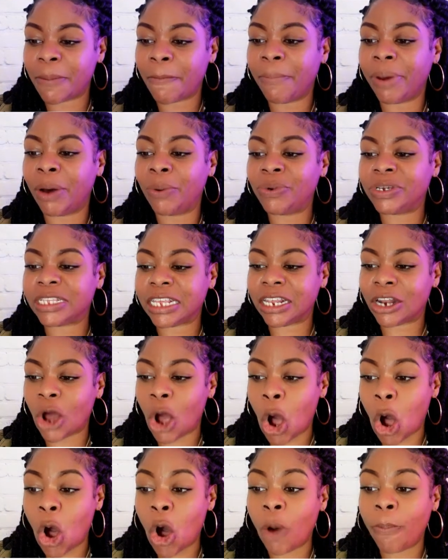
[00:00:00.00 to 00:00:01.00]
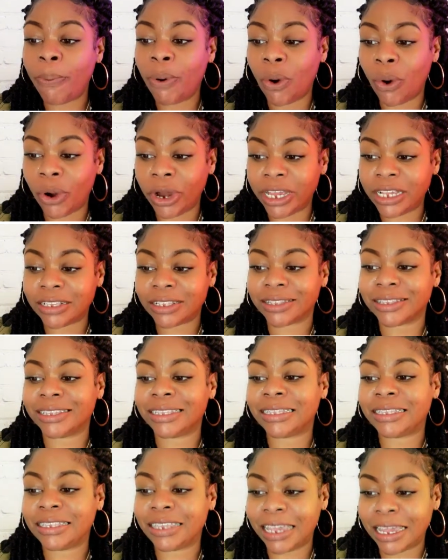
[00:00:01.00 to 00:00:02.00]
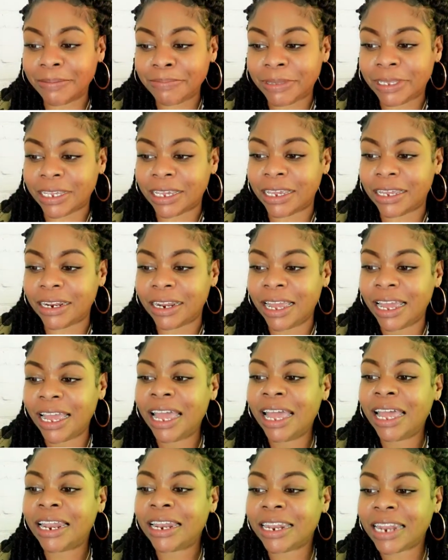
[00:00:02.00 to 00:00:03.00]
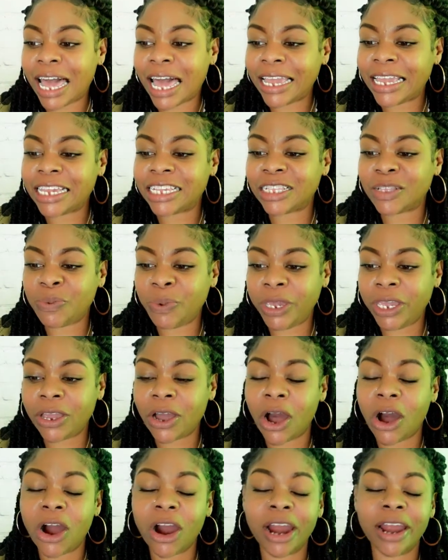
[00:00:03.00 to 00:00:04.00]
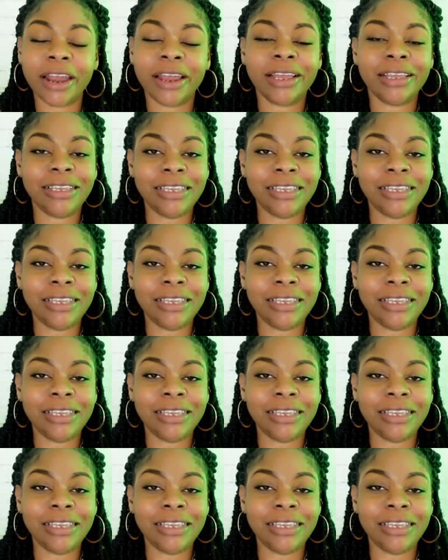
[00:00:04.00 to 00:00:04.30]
but was in all points tempted like as we are,